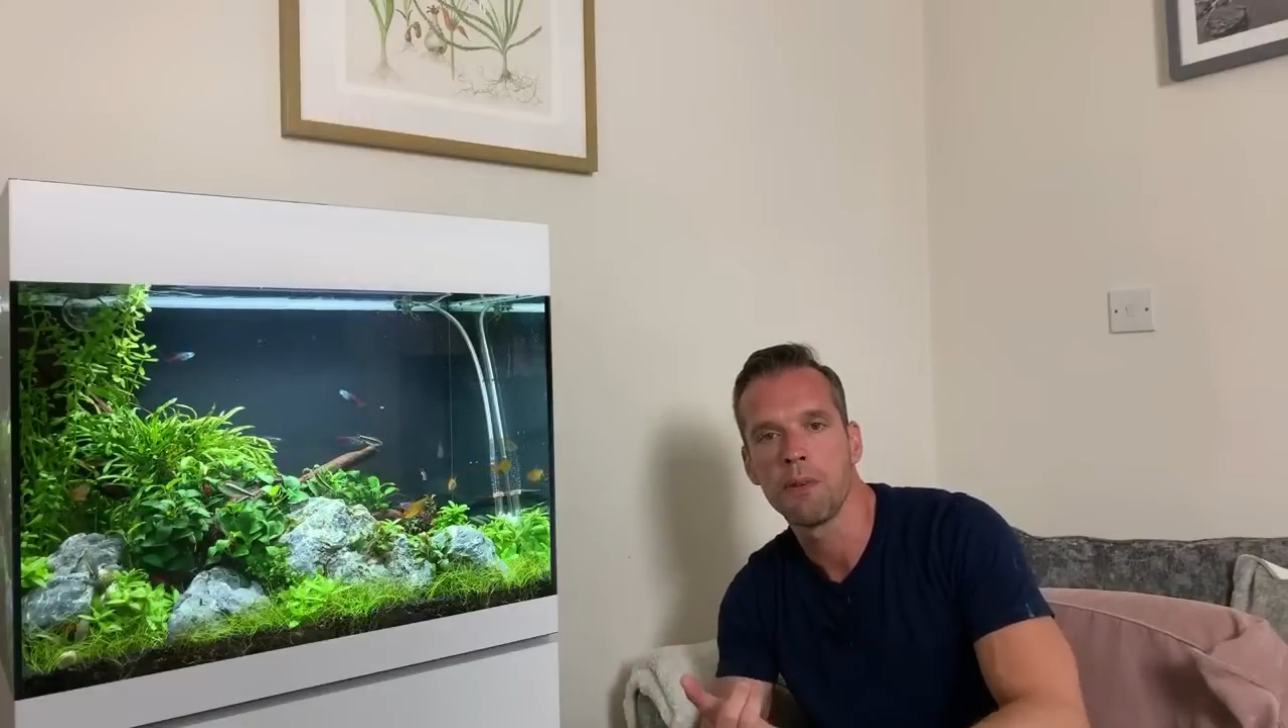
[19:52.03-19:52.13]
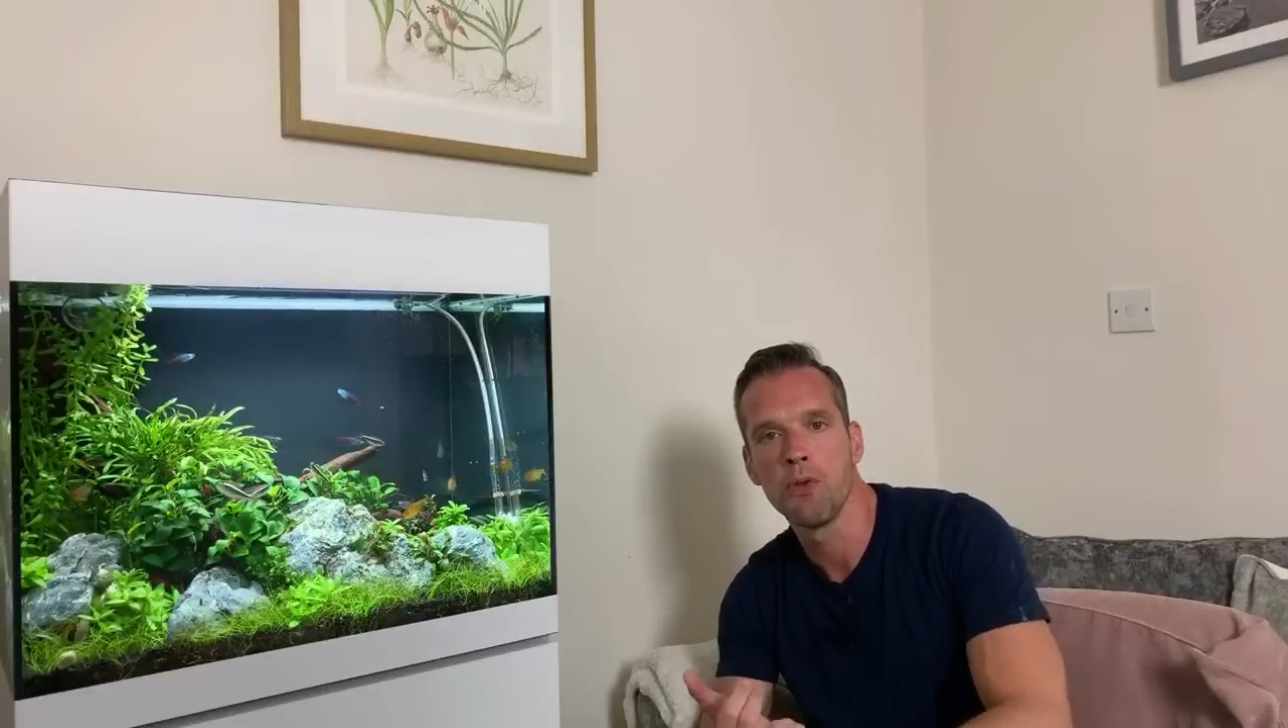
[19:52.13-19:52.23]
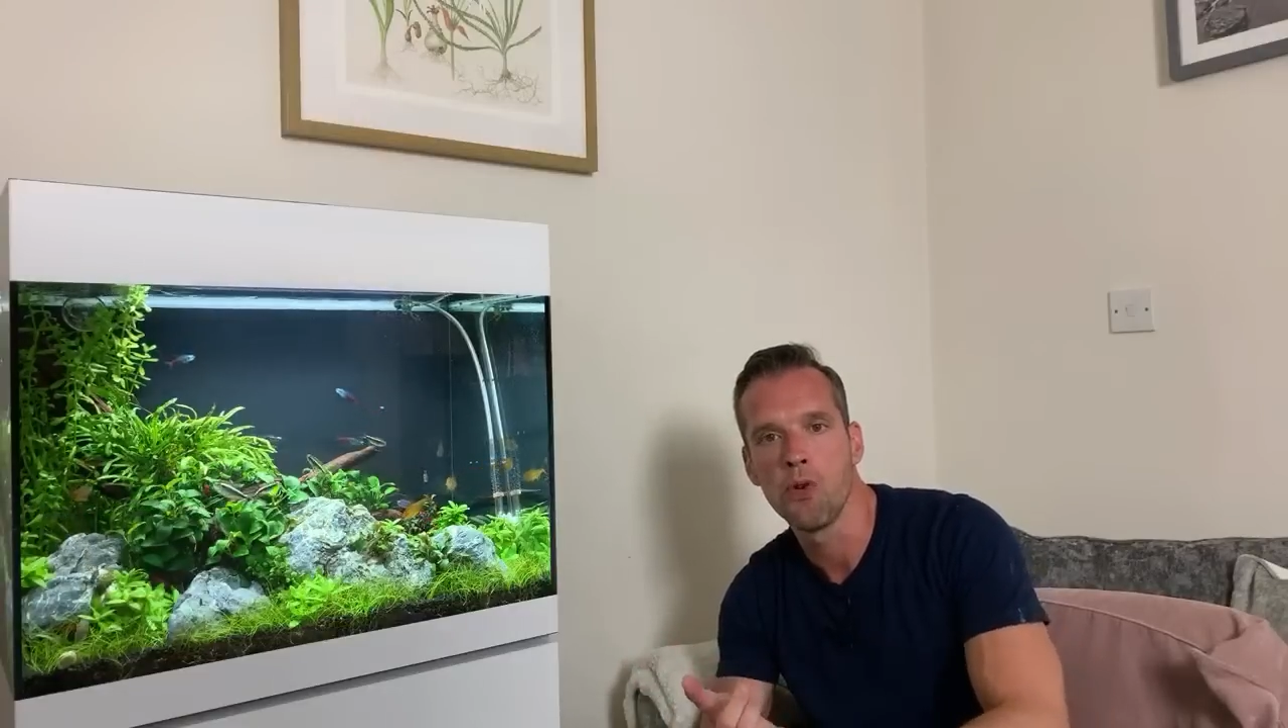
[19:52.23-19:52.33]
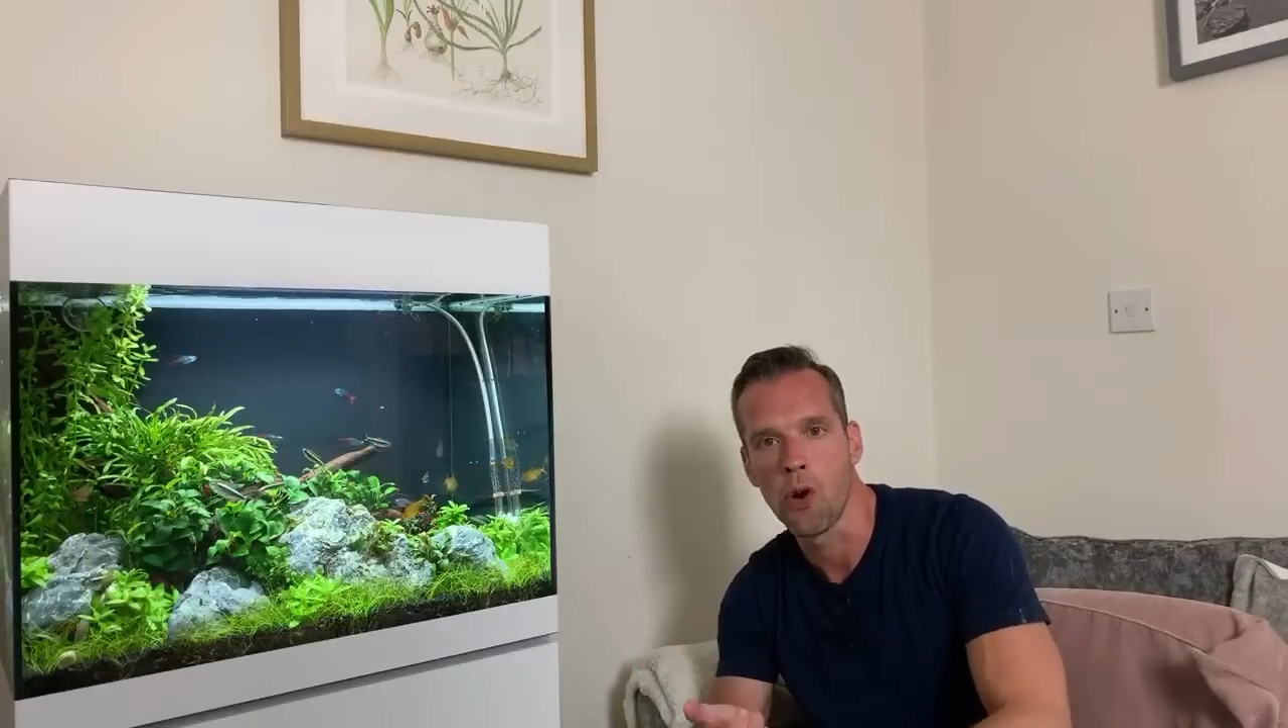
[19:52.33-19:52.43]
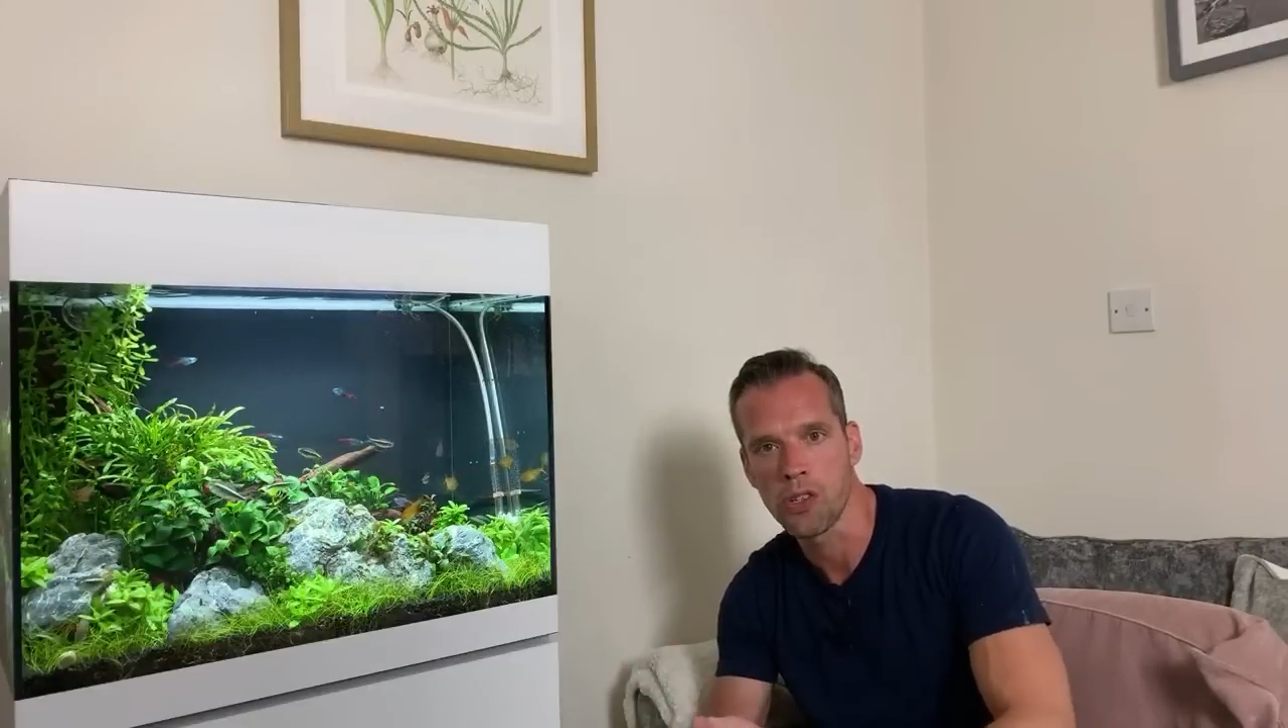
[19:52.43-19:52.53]

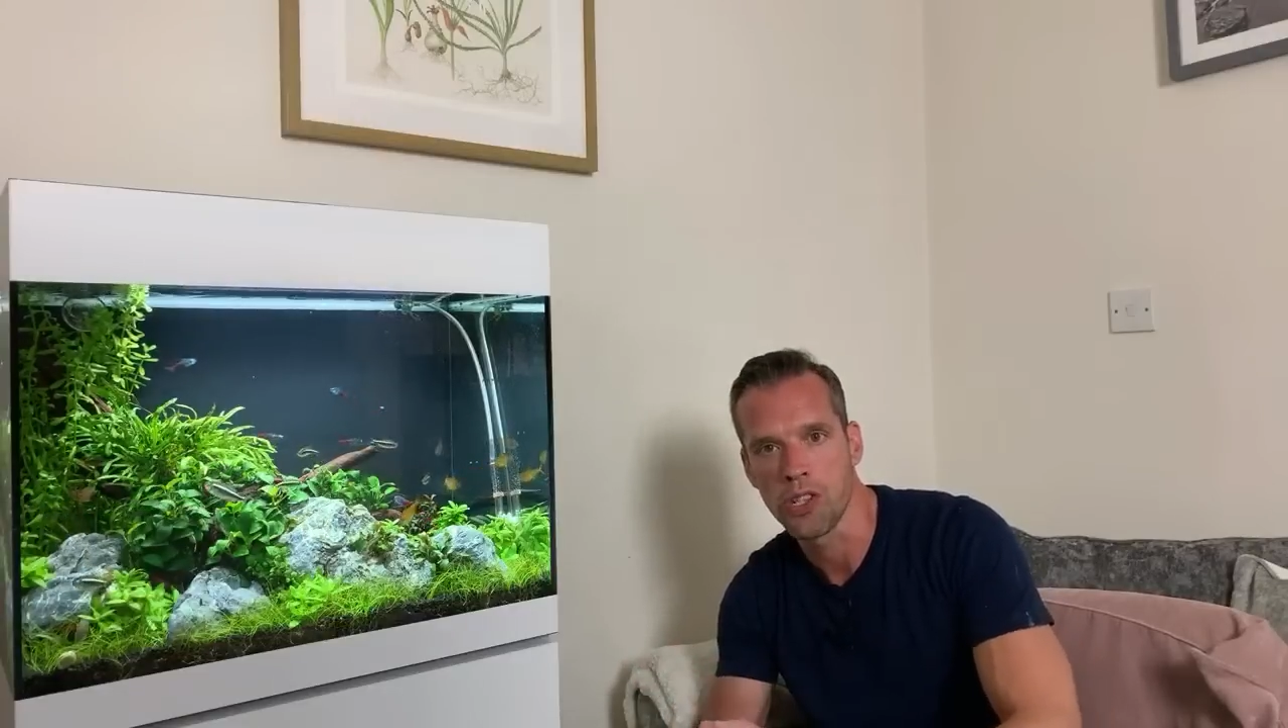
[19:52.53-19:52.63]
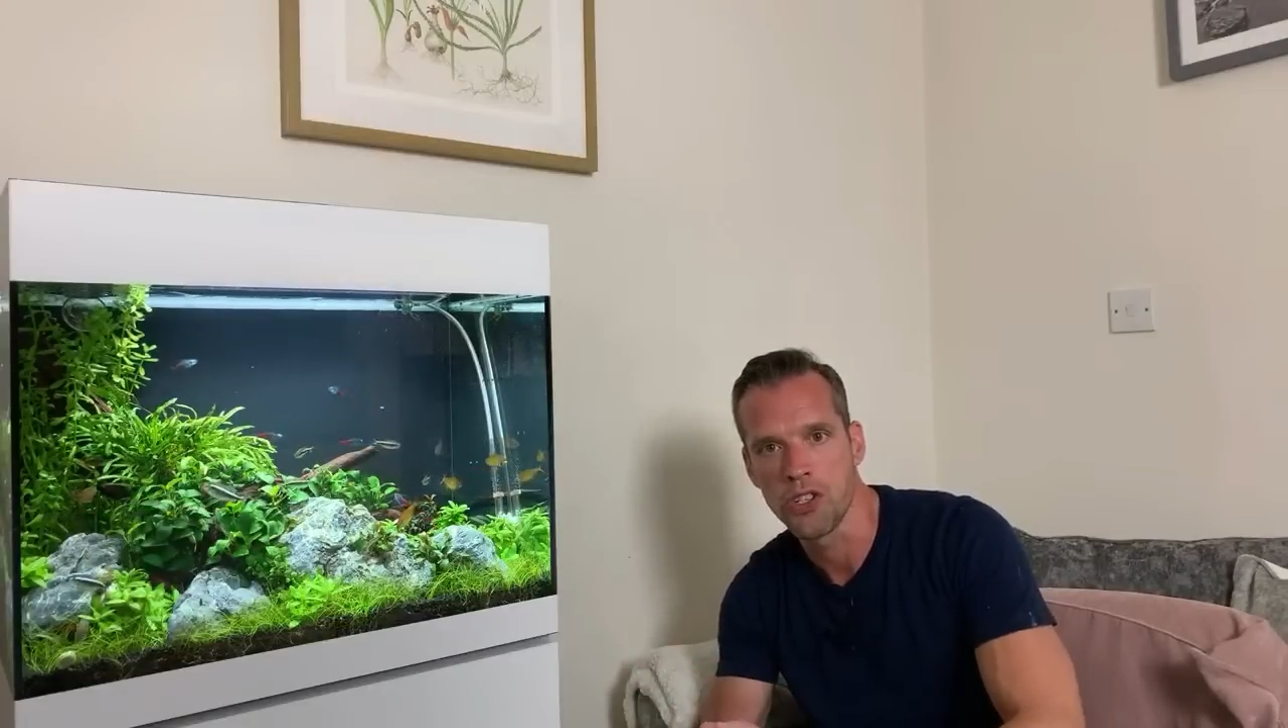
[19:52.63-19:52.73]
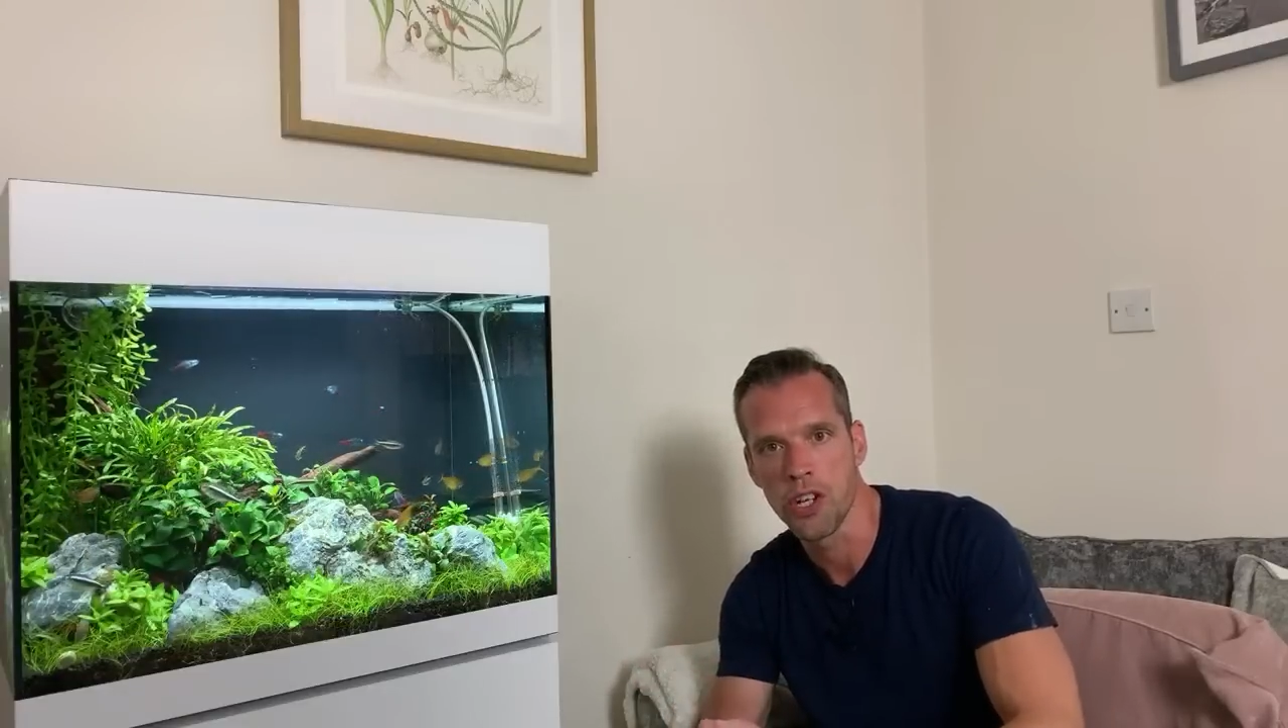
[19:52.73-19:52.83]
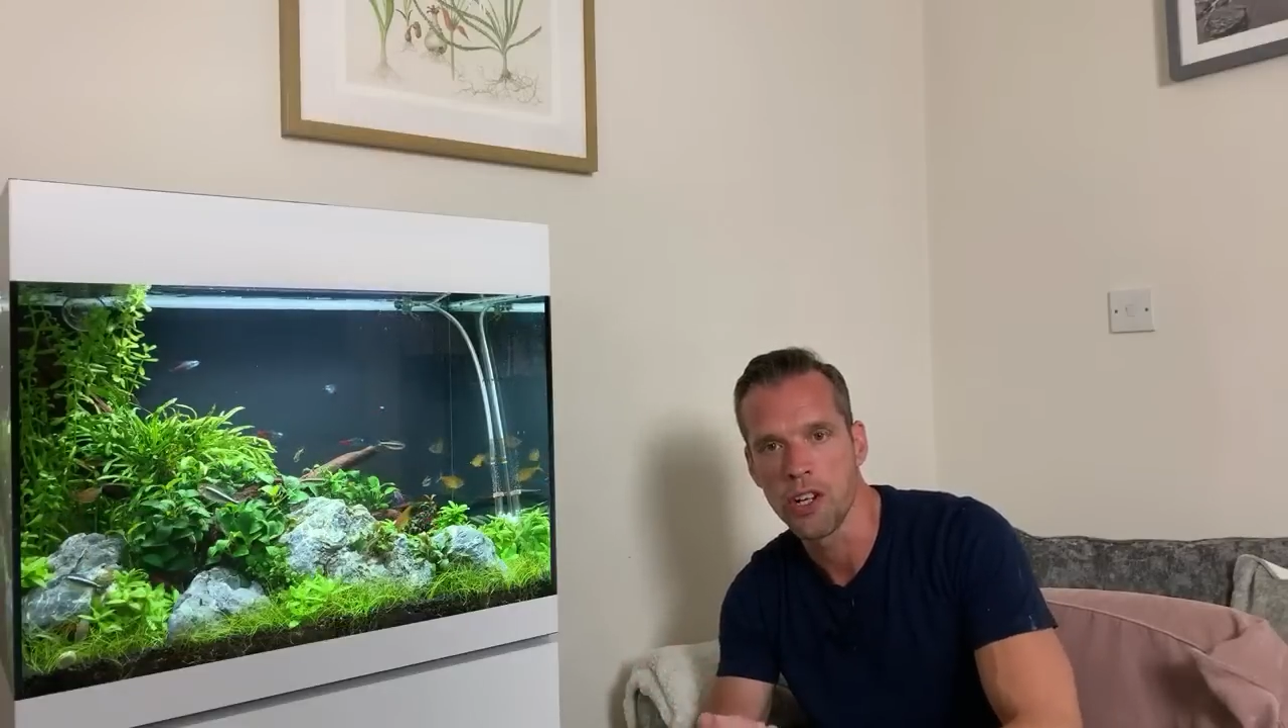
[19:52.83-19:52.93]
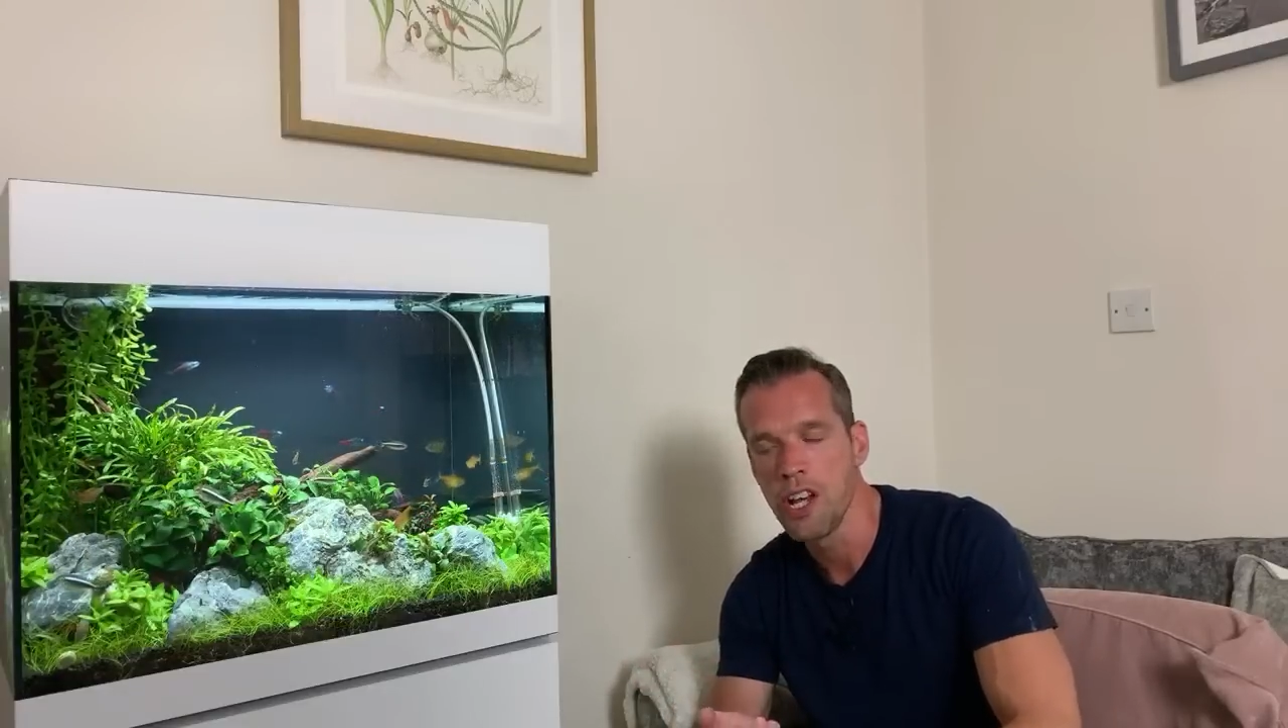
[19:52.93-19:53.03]
more
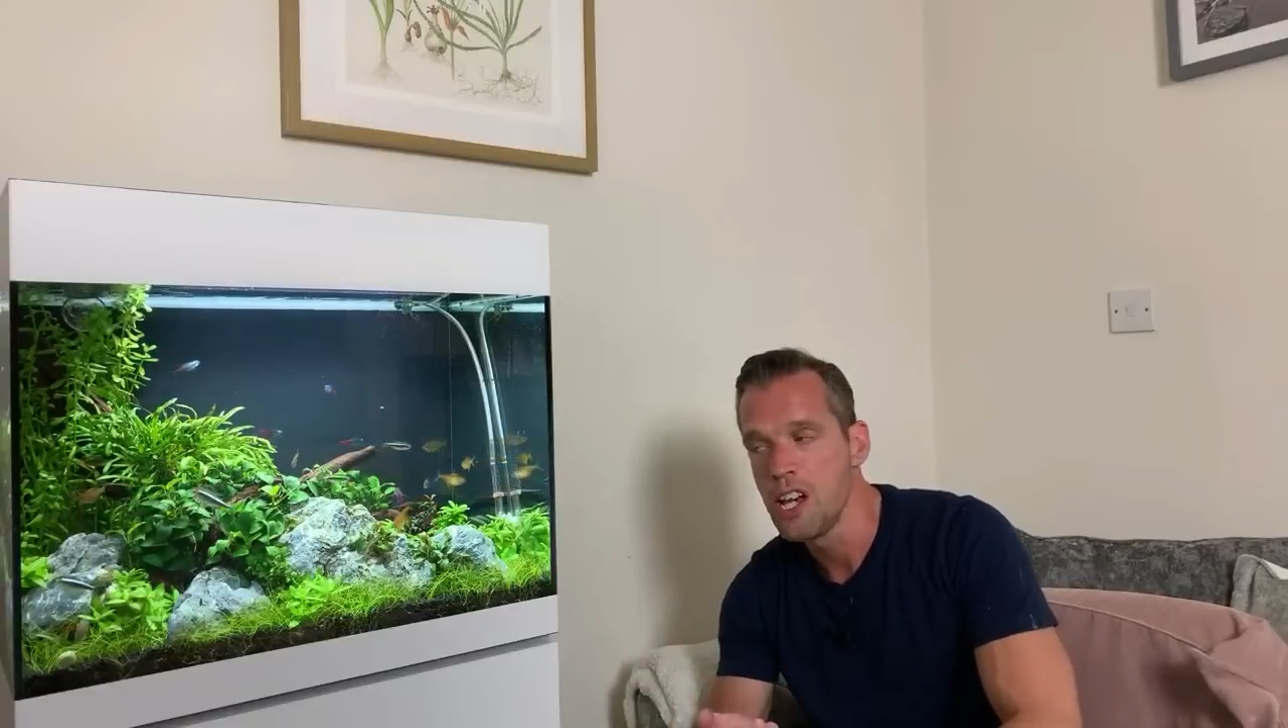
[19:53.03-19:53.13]
oxygen.